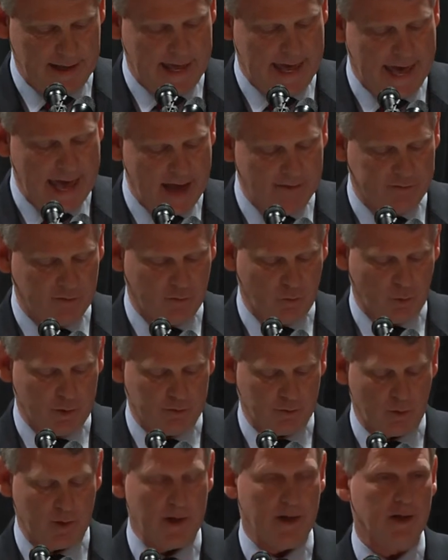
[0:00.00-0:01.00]
half of
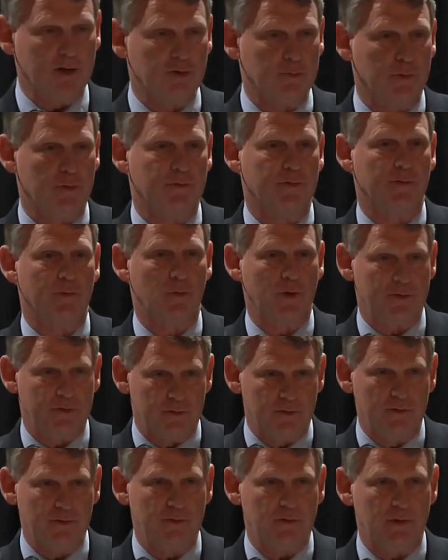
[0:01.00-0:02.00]
which were eligible for
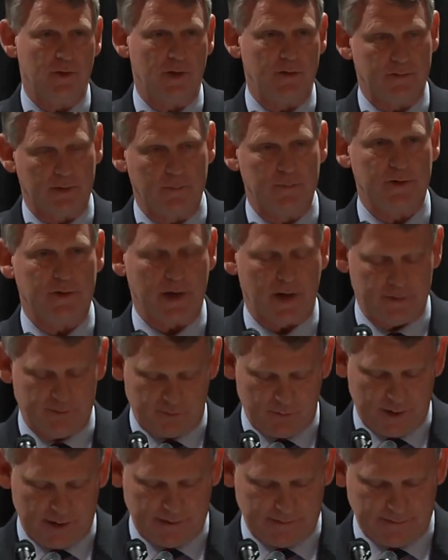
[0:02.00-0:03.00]
reduced and
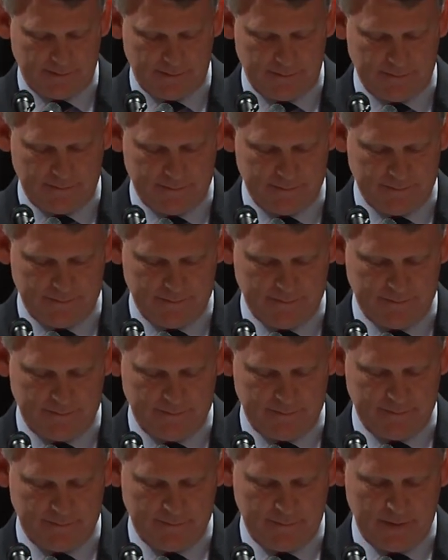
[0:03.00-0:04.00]
subsidized rates.
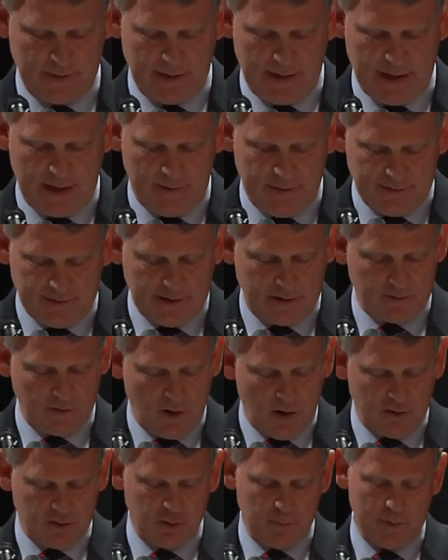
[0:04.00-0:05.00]
And this has
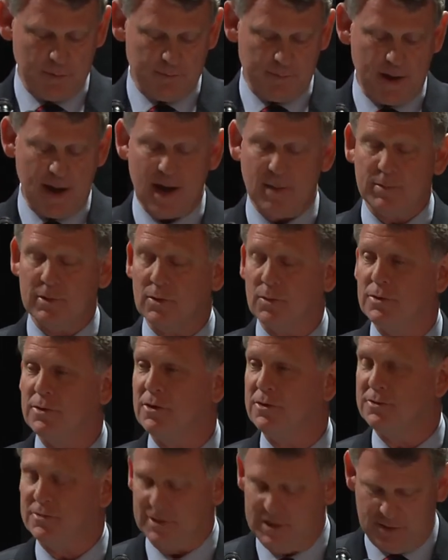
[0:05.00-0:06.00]
also been popular with
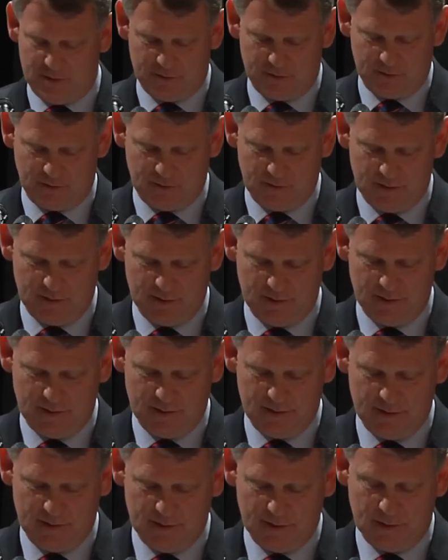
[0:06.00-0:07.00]
our seniors.
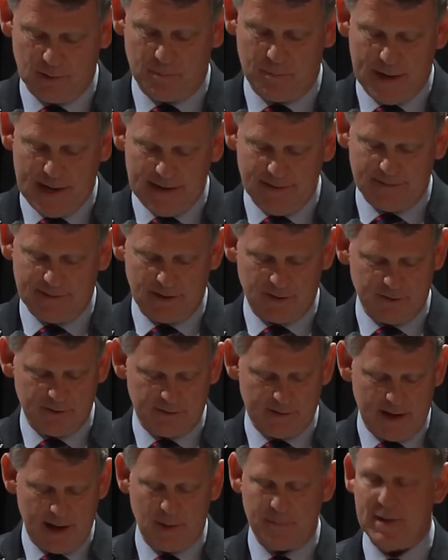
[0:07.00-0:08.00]
The Bain Center
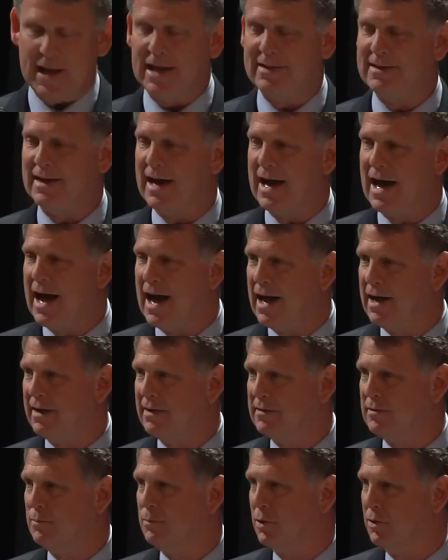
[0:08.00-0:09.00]
stop had the
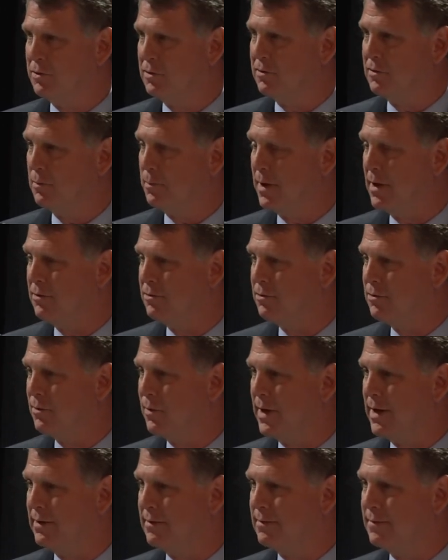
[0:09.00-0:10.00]
highest participation
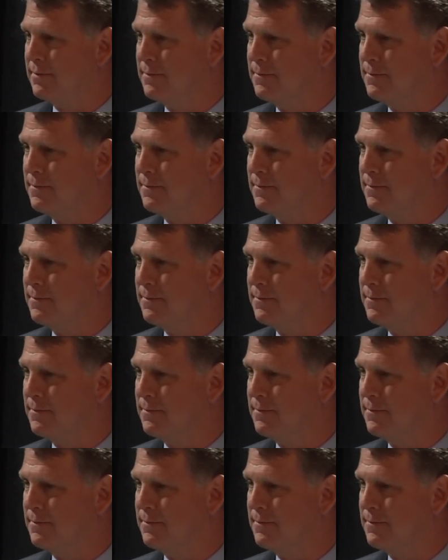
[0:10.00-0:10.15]
rate.